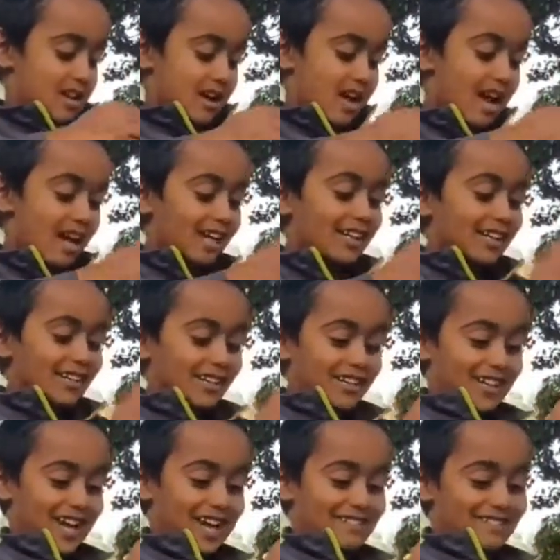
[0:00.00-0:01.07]
Are you
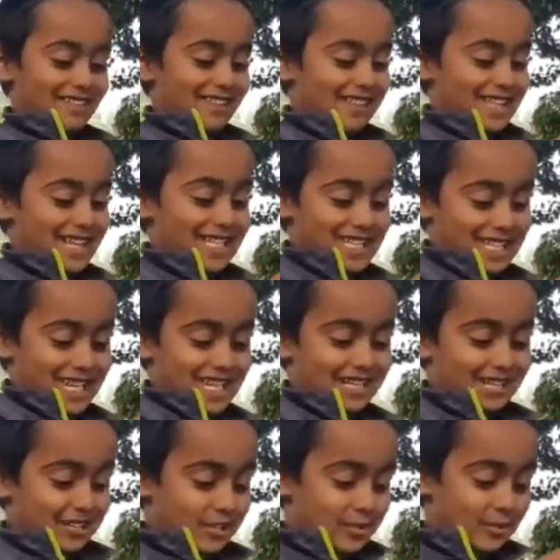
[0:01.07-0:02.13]
okay with this
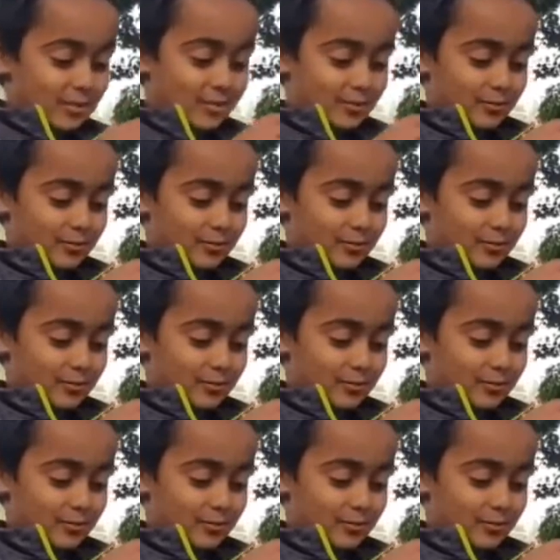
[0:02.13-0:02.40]
hairdo?